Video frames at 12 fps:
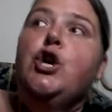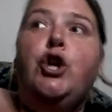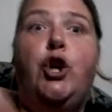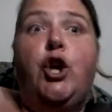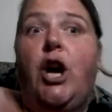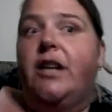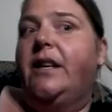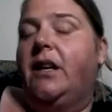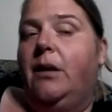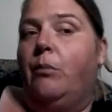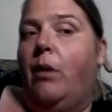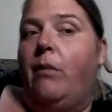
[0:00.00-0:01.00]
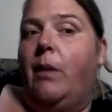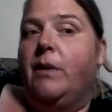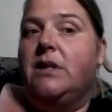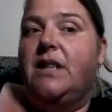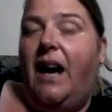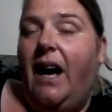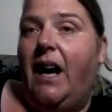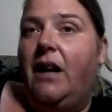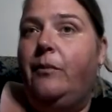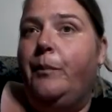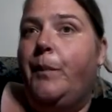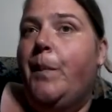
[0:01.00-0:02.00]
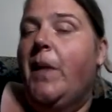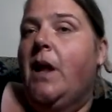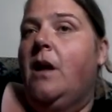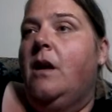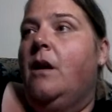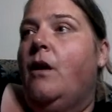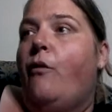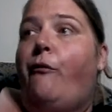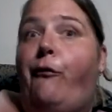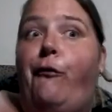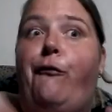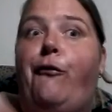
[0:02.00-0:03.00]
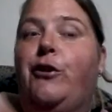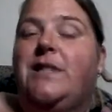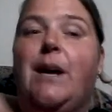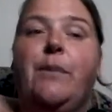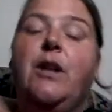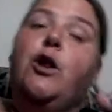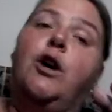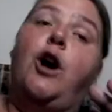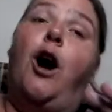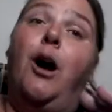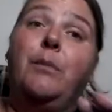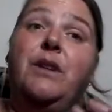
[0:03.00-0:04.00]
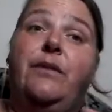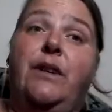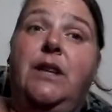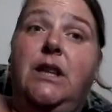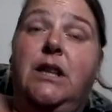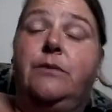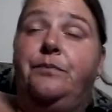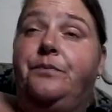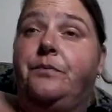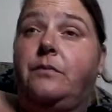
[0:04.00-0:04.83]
You go down in my mum and dad, for something like I'm living in